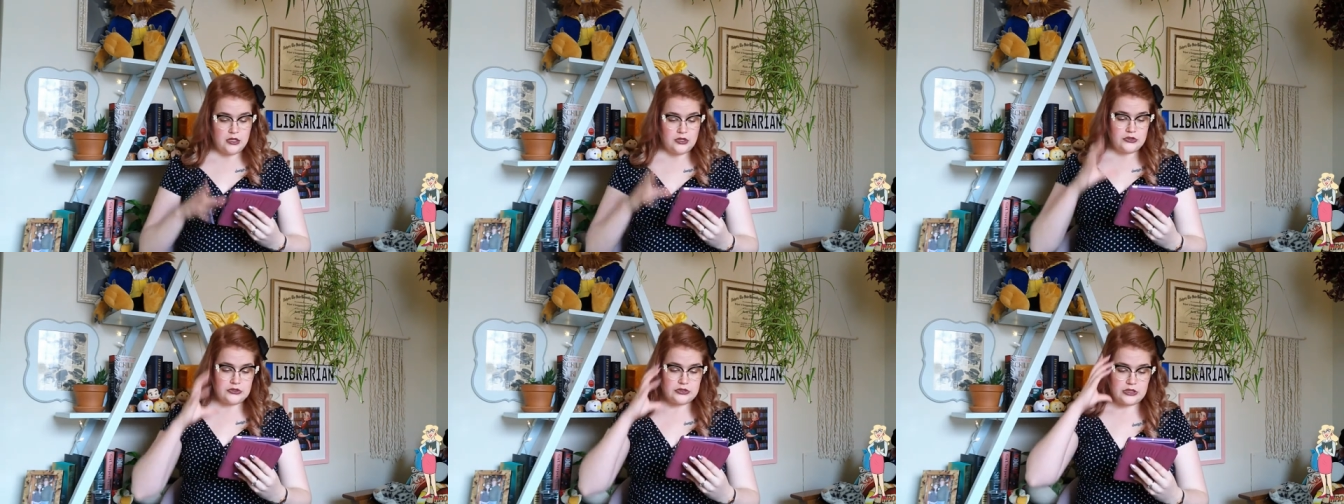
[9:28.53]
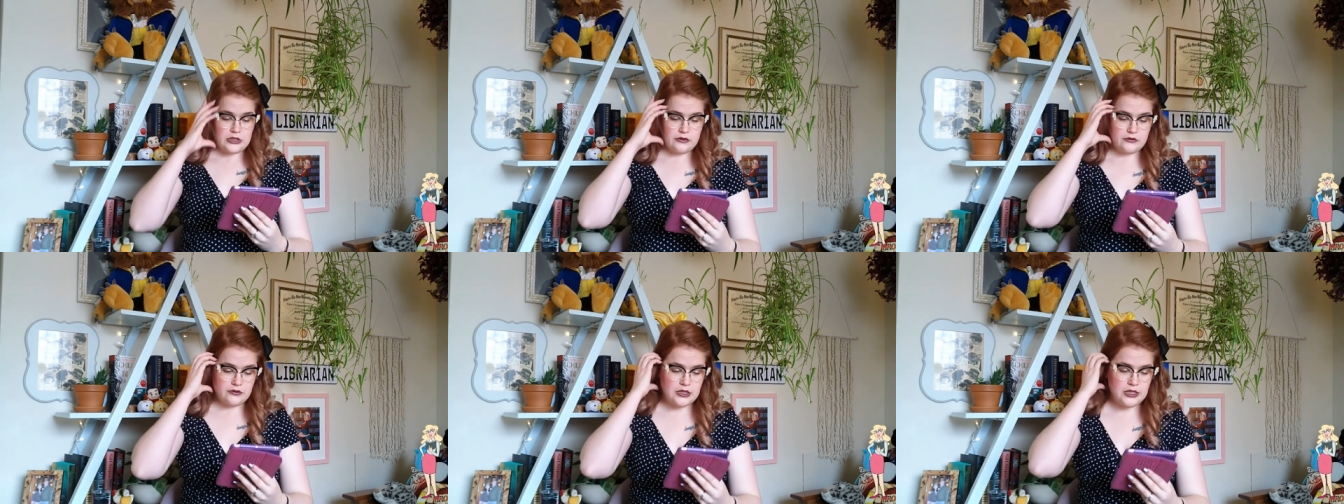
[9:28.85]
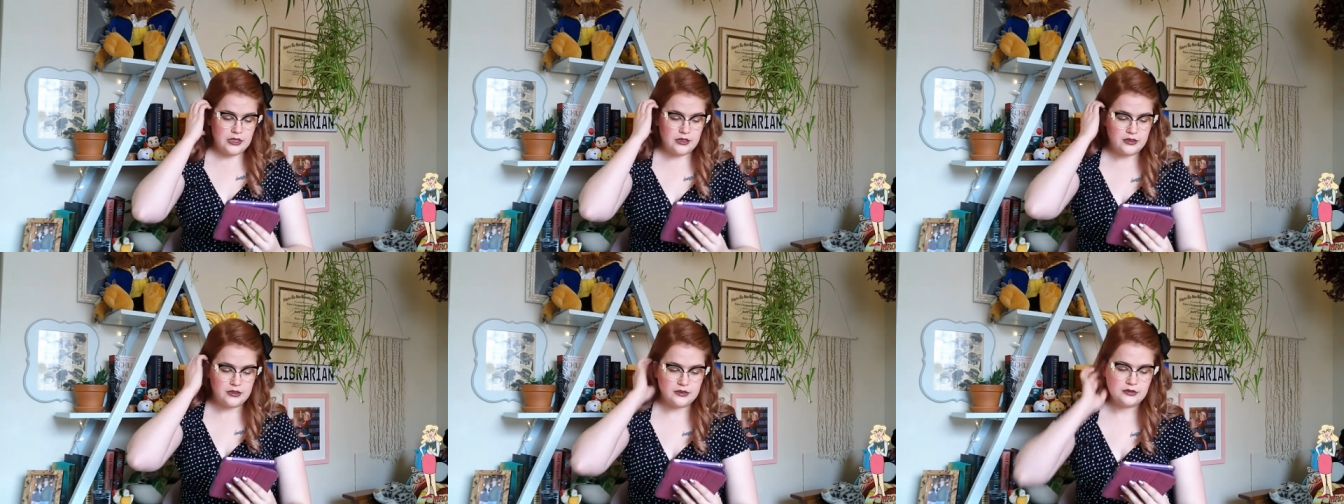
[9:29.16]
So,
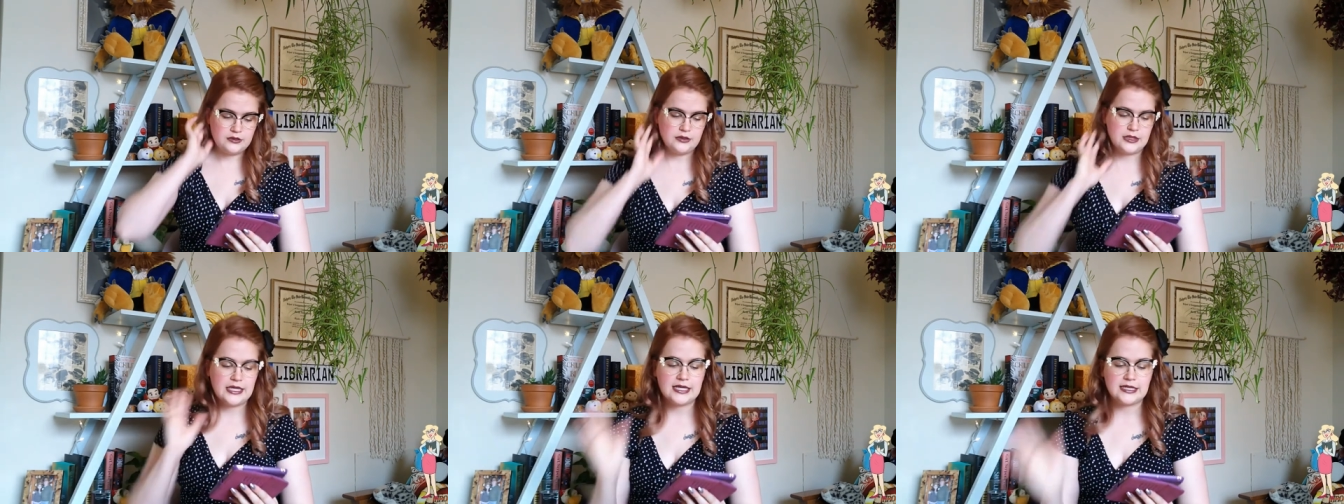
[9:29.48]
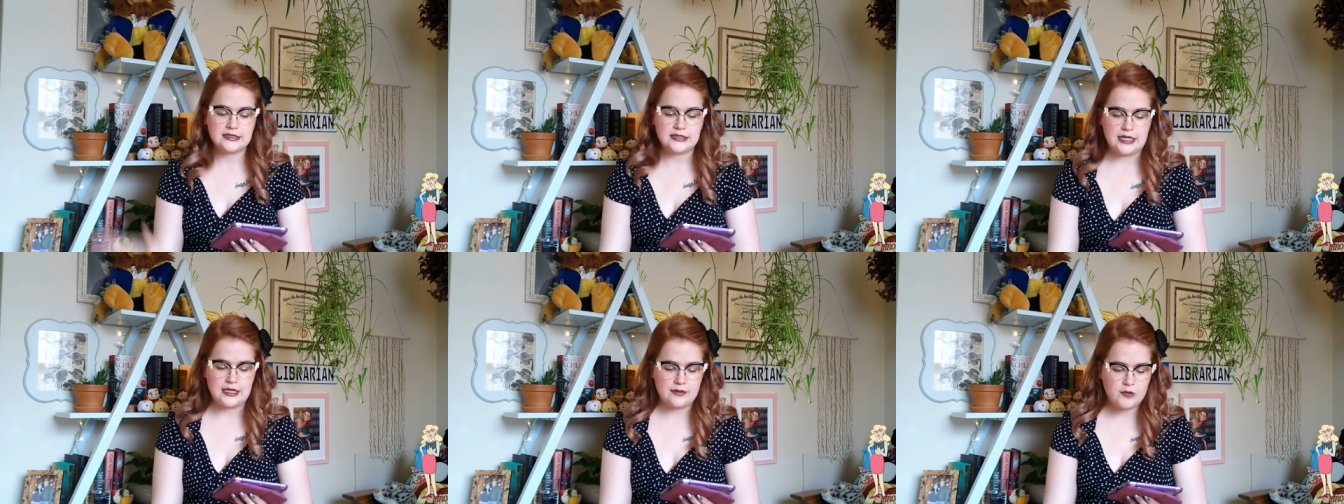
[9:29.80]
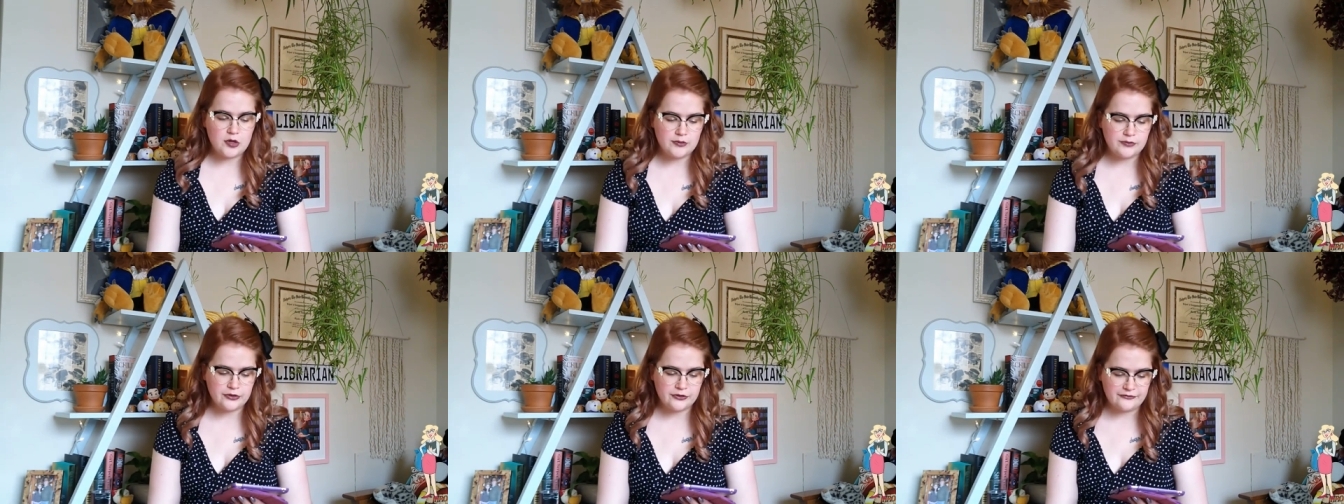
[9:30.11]
like I said, I'm
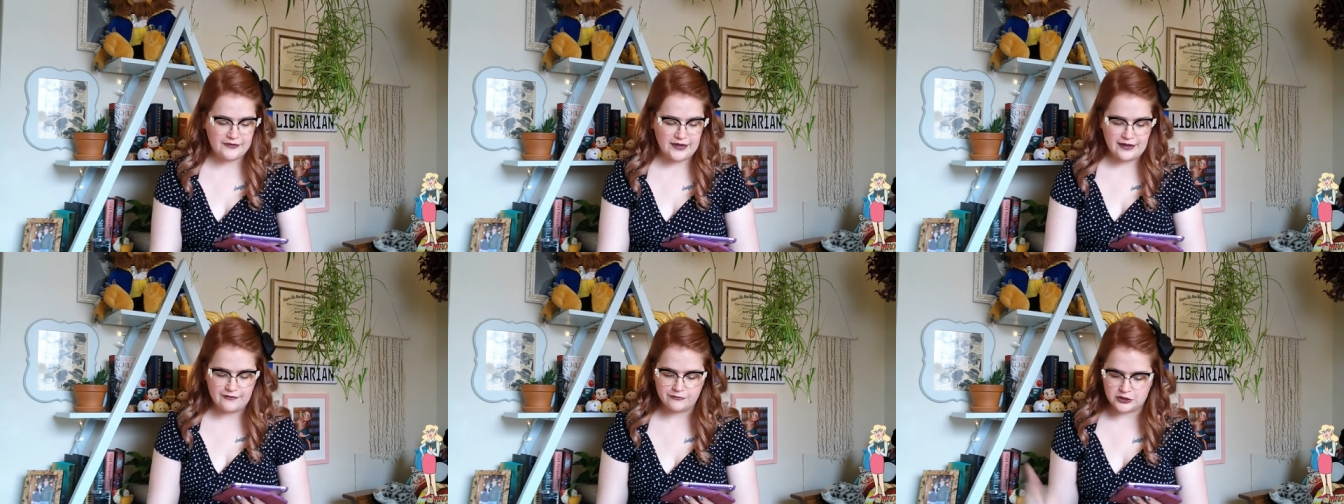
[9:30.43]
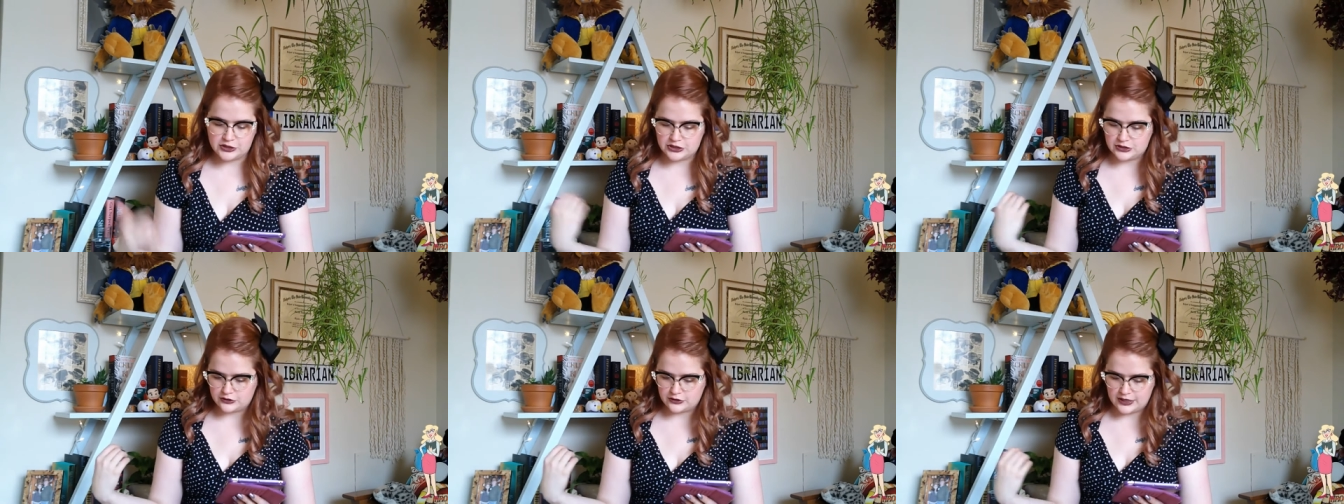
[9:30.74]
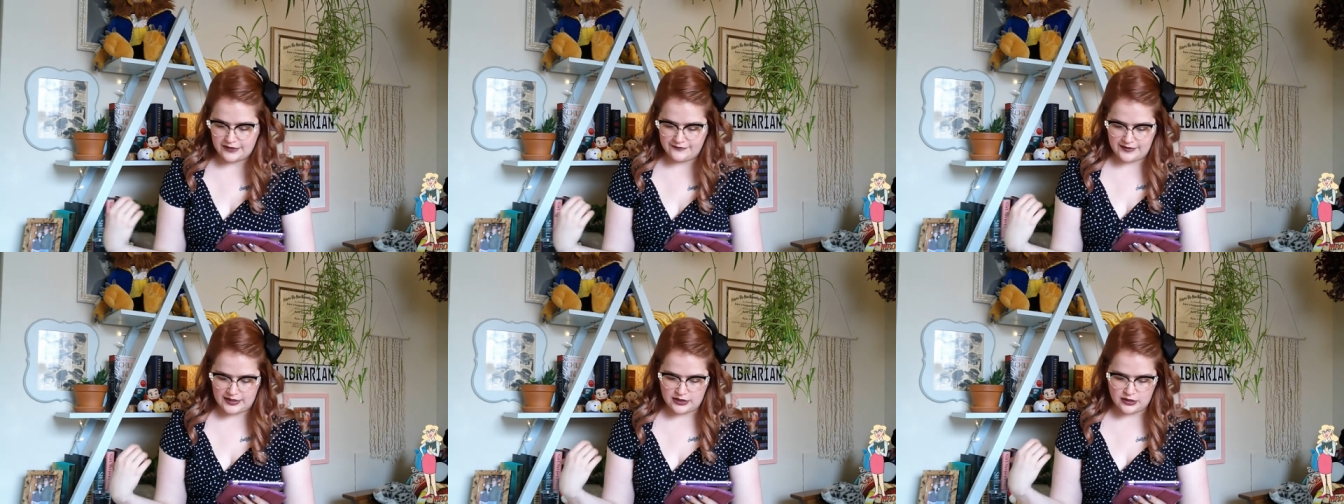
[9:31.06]
on book five, which is
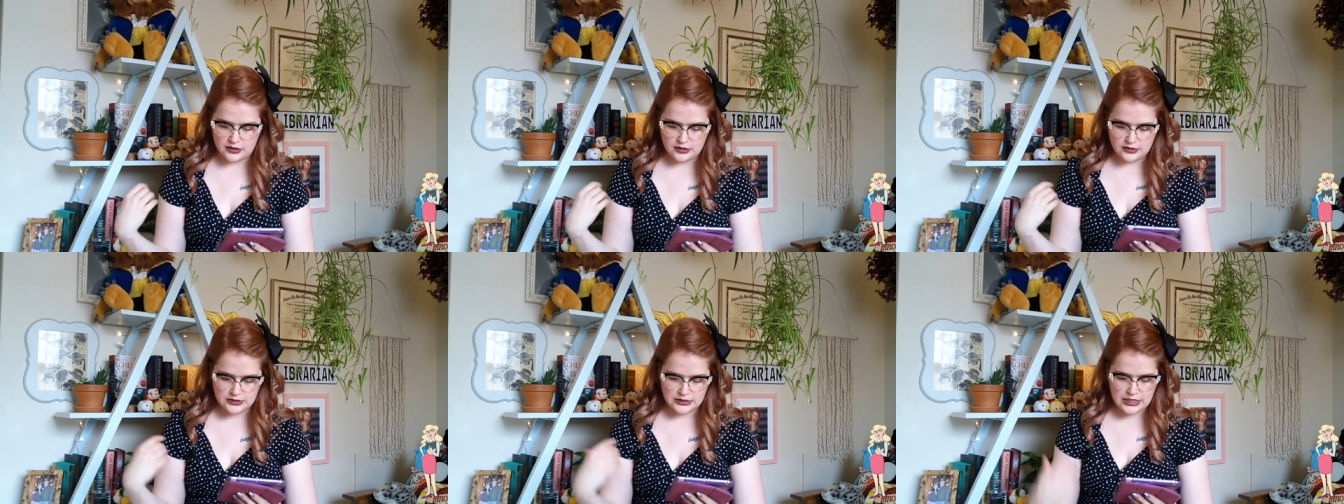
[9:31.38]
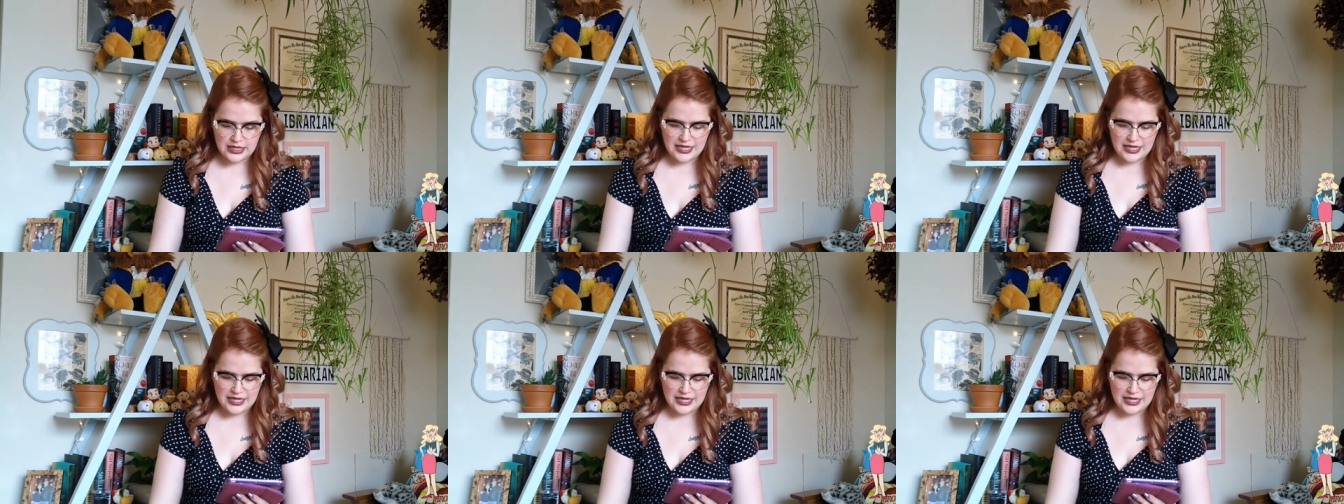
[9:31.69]
Grave Errors.